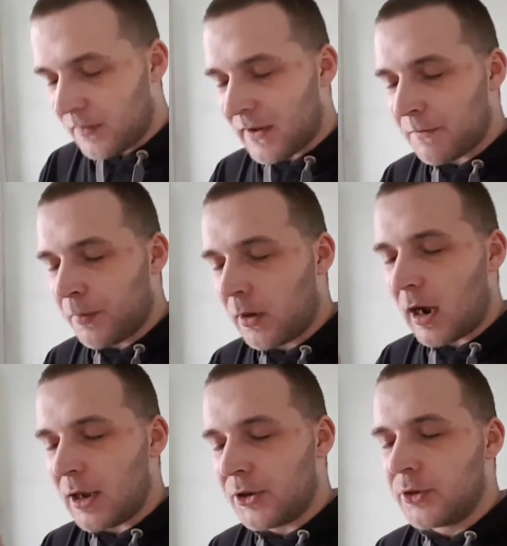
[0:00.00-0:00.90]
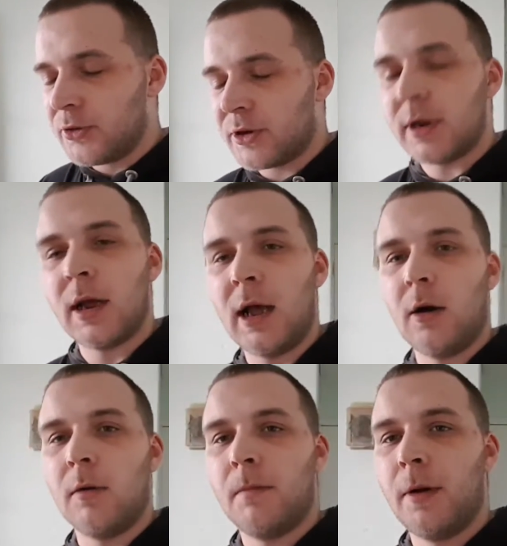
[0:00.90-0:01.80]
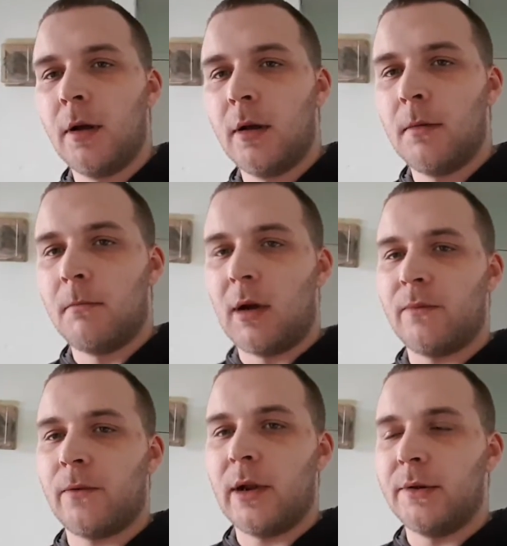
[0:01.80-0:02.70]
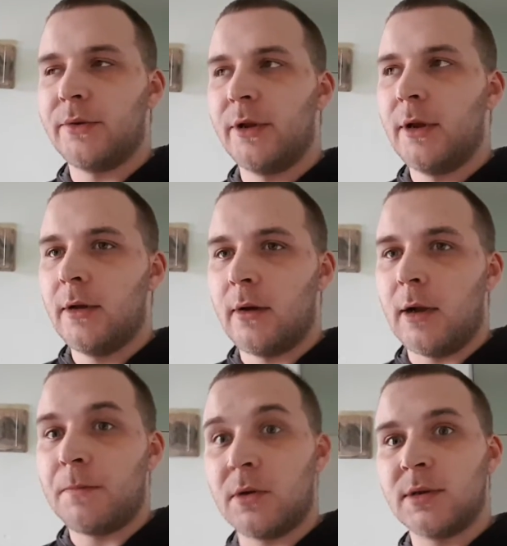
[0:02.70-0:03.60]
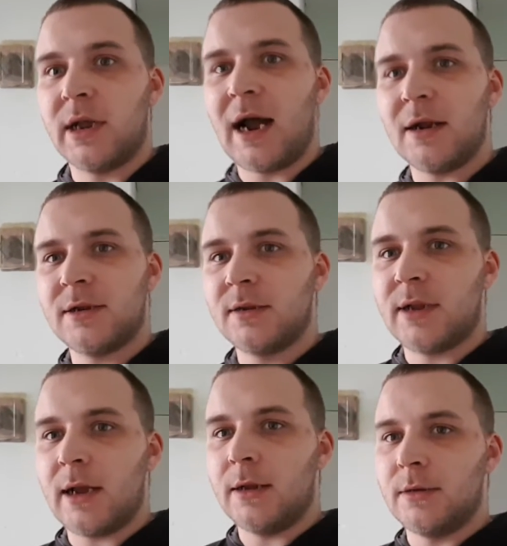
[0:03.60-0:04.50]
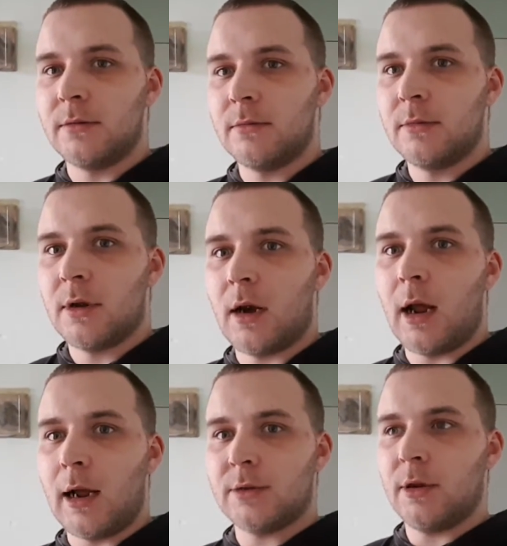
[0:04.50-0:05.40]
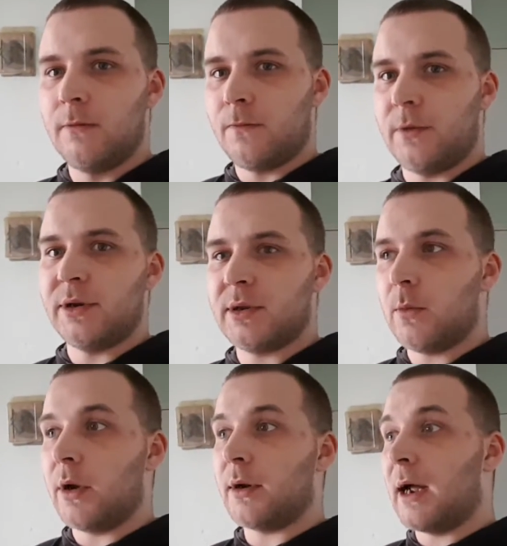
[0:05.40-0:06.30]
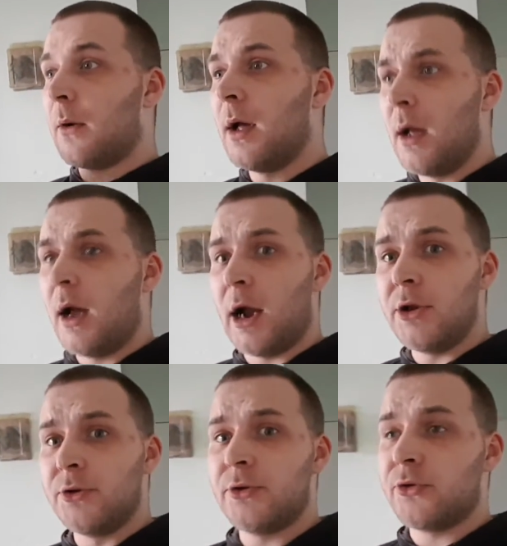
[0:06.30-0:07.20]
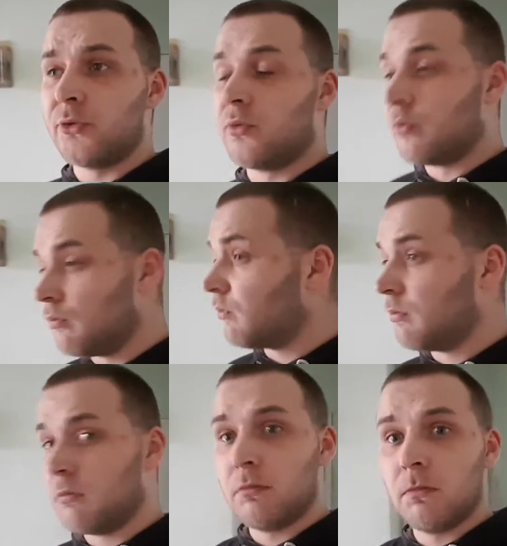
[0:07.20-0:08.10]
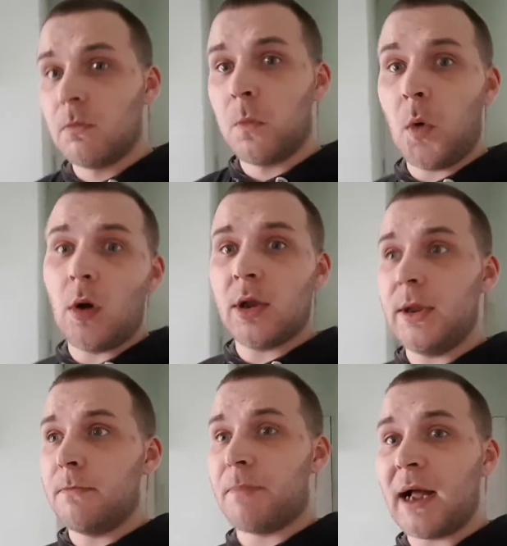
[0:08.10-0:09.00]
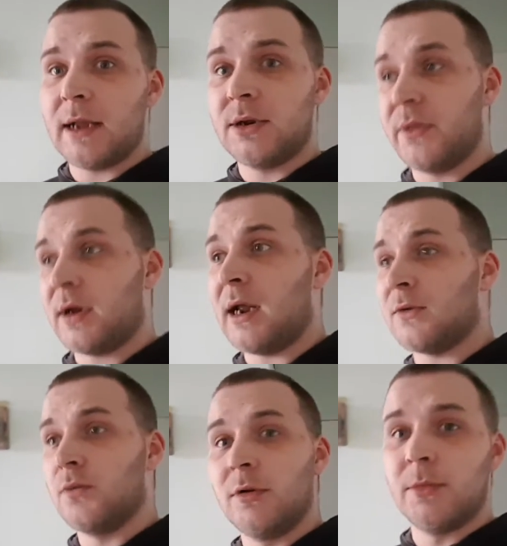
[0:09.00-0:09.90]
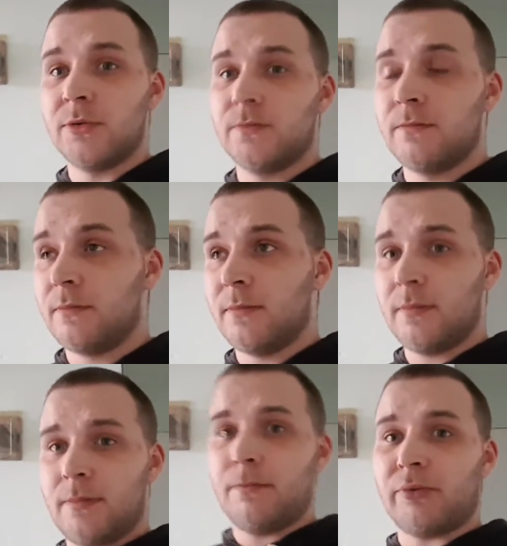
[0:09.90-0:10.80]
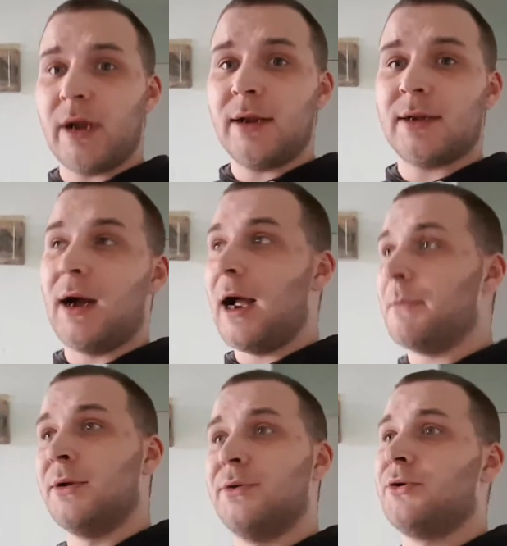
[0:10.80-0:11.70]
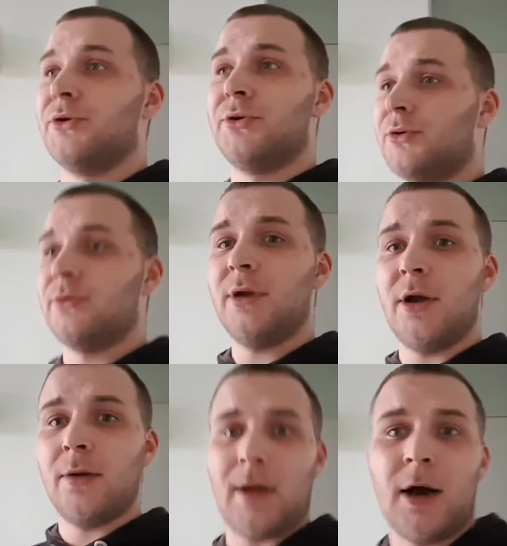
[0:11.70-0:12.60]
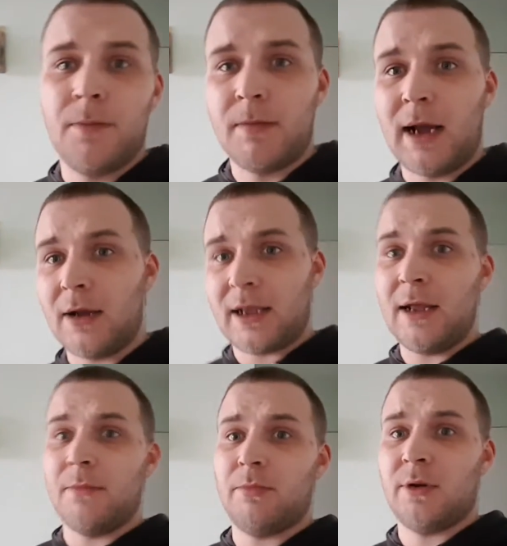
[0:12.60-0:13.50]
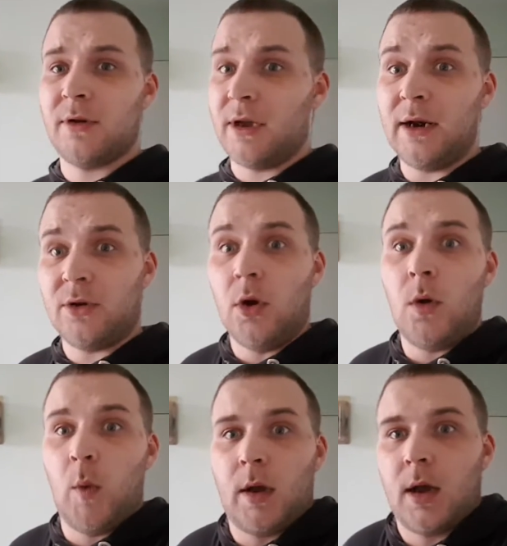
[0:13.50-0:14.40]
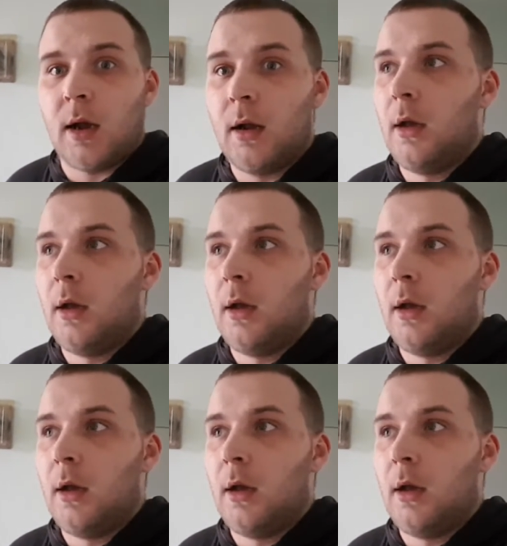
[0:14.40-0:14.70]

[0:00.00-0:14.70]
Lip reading: at that point, I used to help my friends, right, because they had to stay in class and finish their work. Now, I used to just walk back into the classroom at break time and just, help them out, get it done quicker.